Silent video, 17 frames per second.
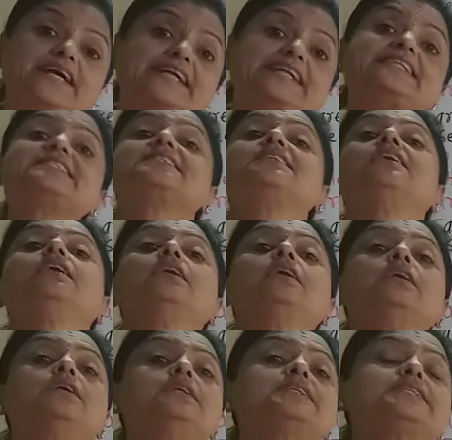That is the
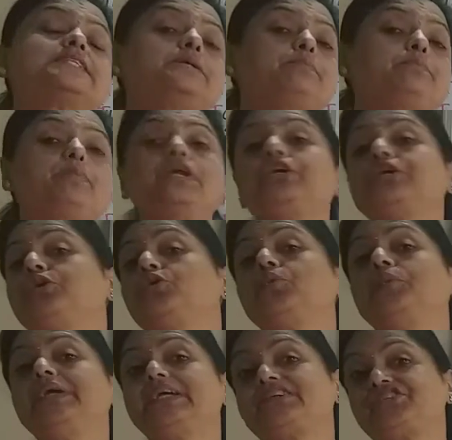simple
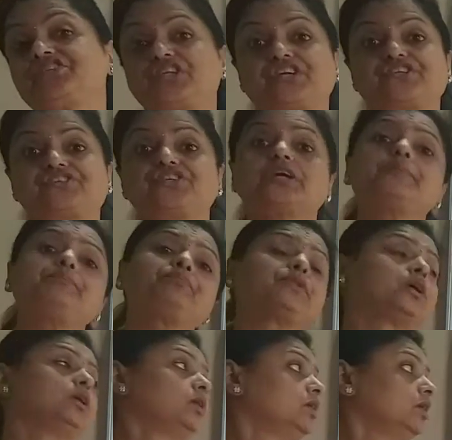cubic structure,
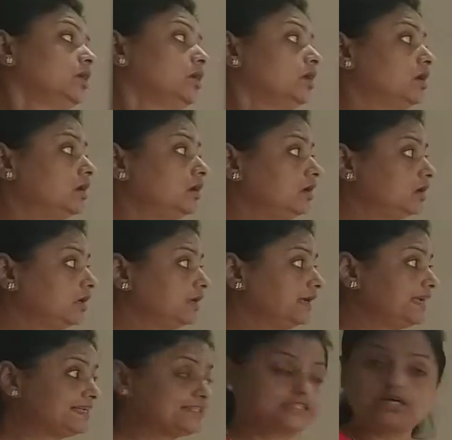
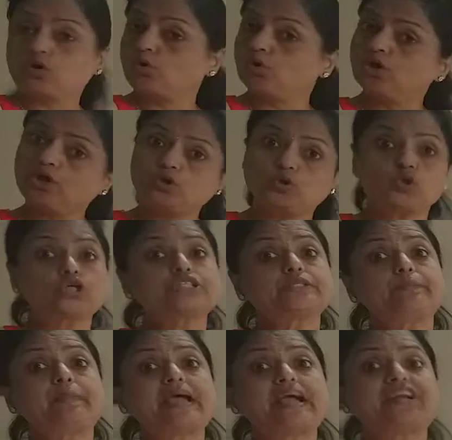hexagonal
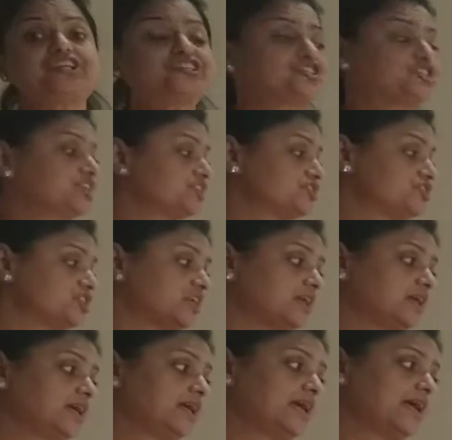close packed structure,
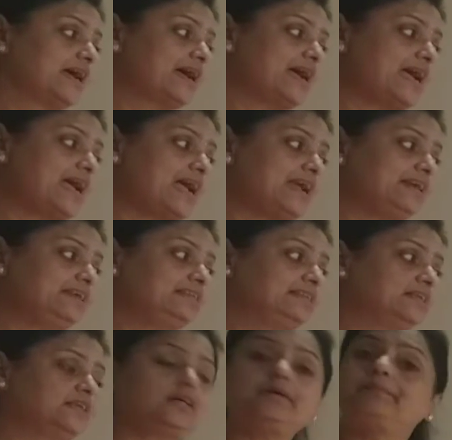
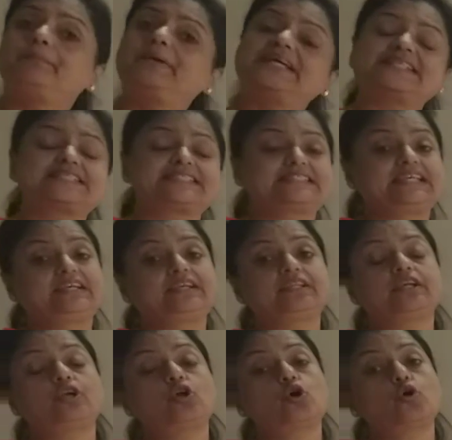and the face
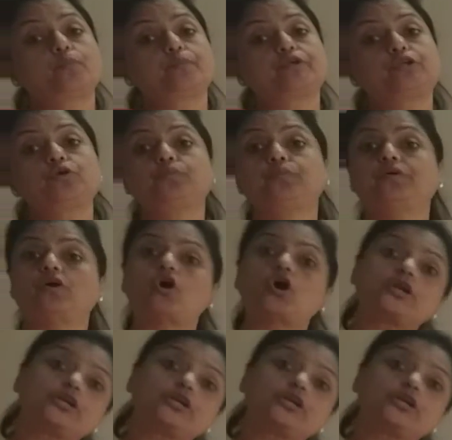centered of cube or